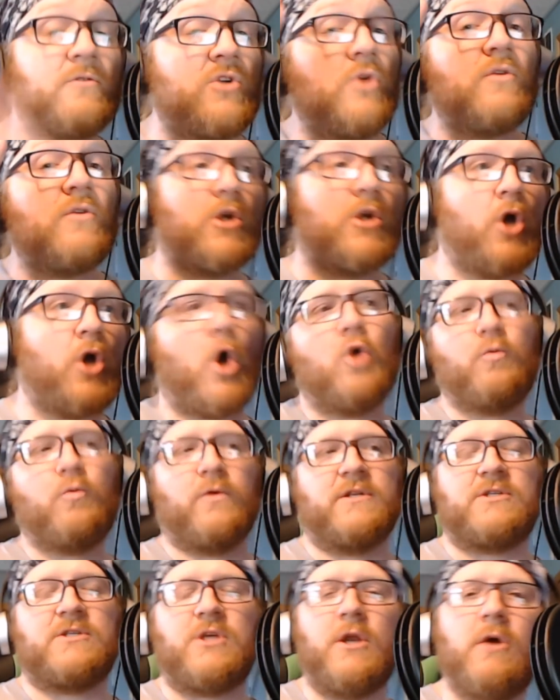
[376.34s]
Do the gold
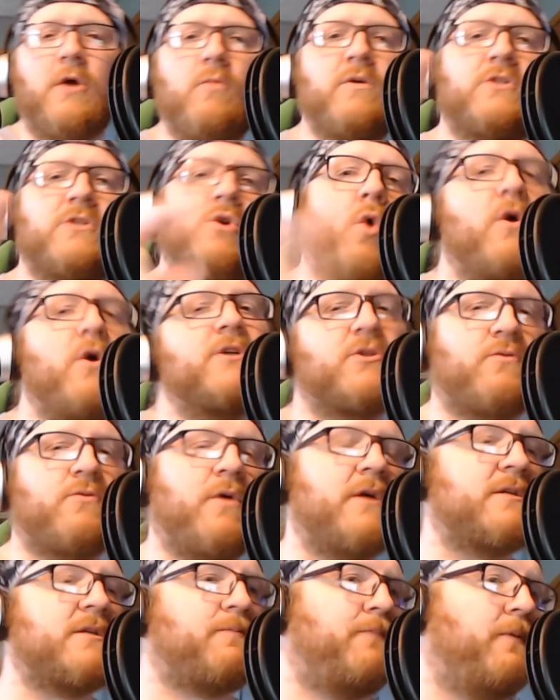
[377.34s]
ones, with Toys R
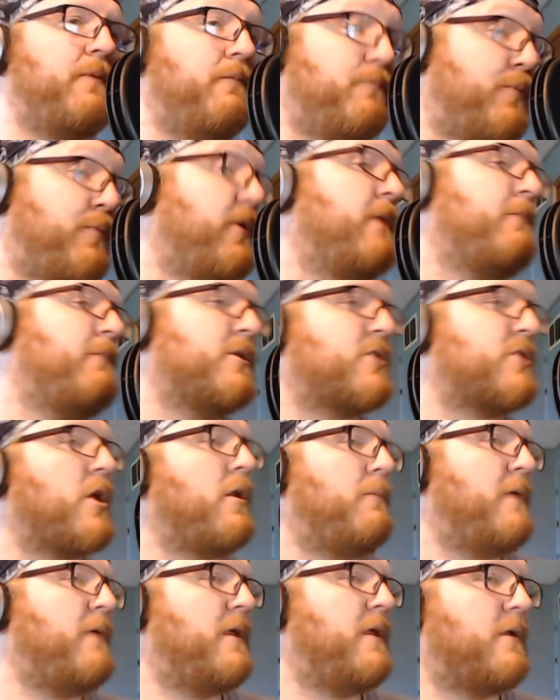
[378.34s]
Us pretty much going
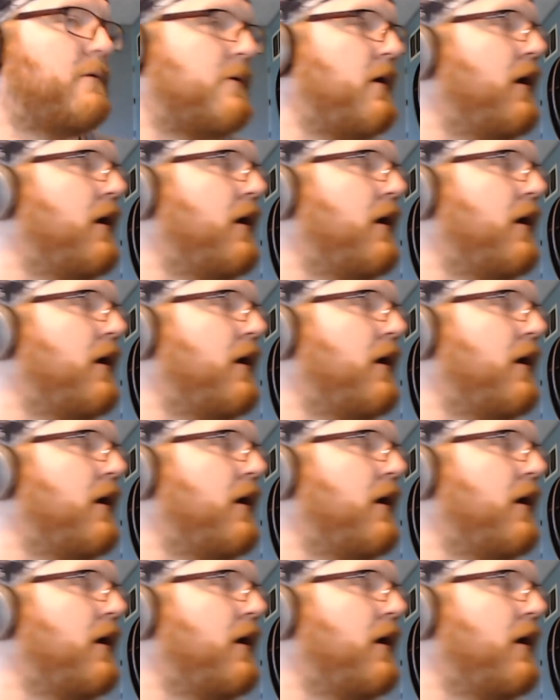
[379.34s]
to be